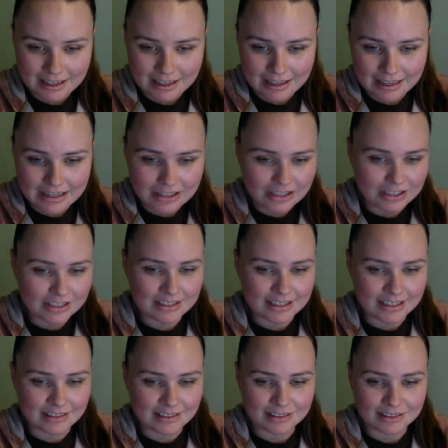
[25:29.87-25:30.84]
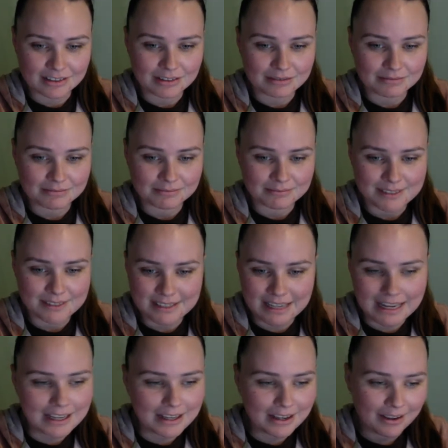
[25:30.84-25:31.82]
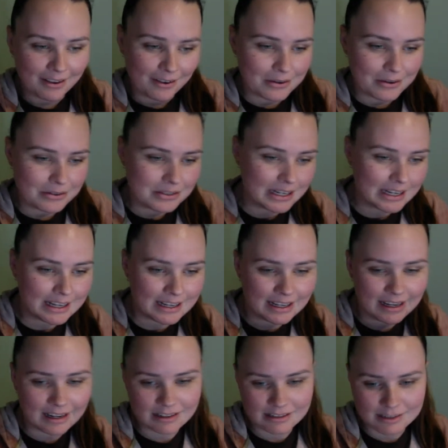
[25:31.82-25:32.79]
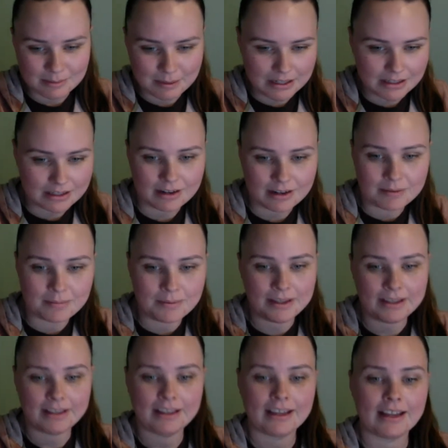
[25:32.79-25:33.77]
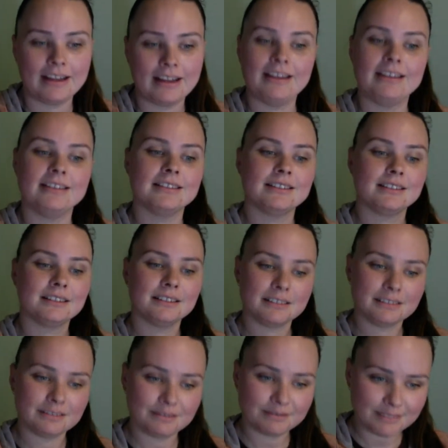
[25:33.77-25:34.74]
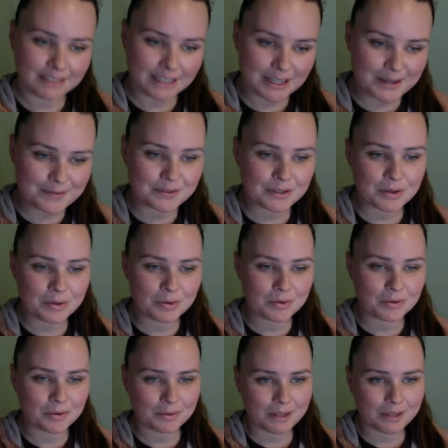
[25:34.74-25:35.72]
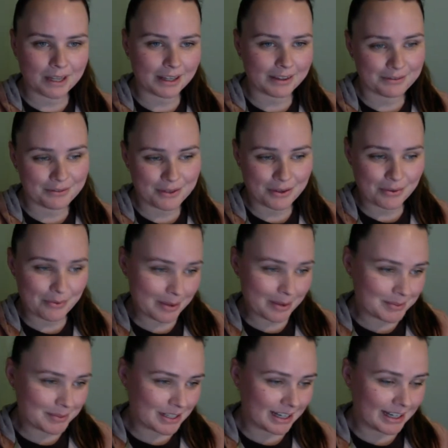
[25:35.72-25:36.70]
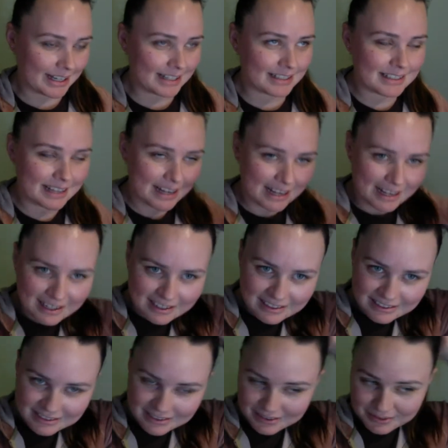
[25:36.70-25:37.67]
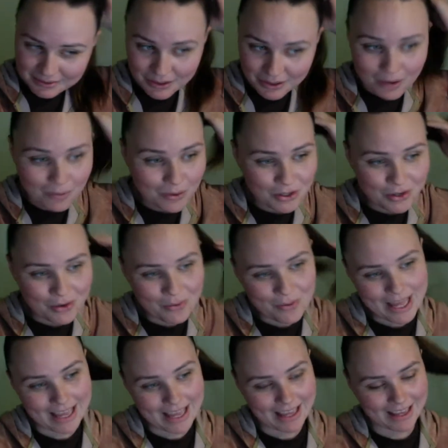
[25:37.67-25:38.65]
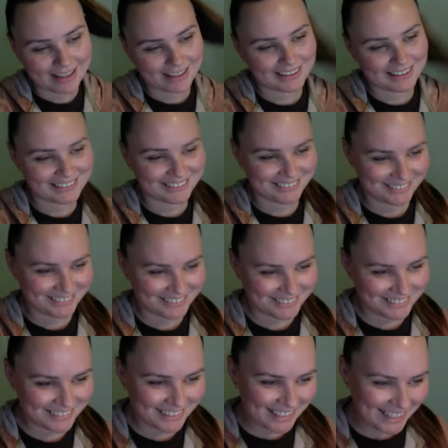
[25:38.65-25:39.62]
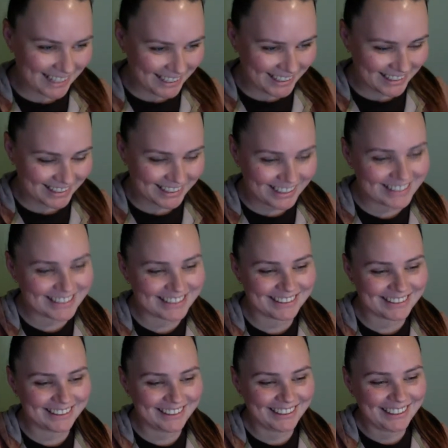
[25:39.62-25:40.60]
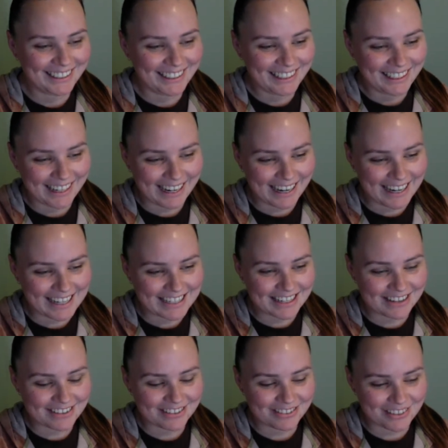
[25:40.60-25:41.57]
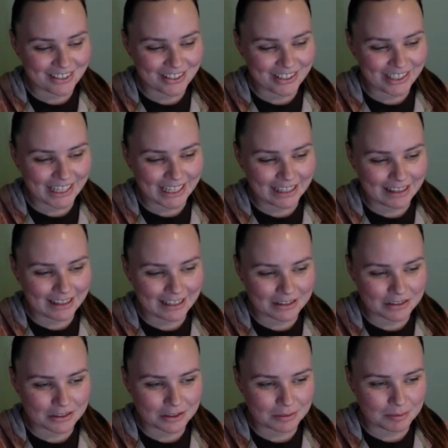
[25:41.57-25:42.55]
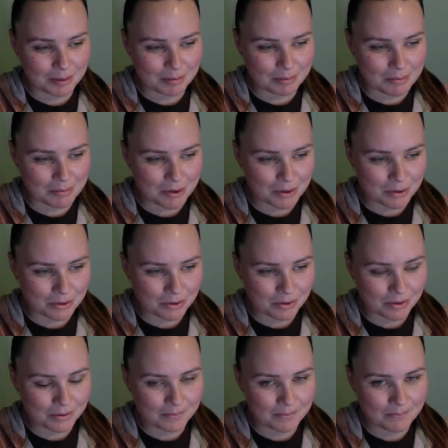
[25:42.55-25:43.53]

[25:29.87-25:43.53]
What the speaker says: it just says seek OT and speech therapy, and gives you like a few websites and go on your way. Like, and I feel like there should be more.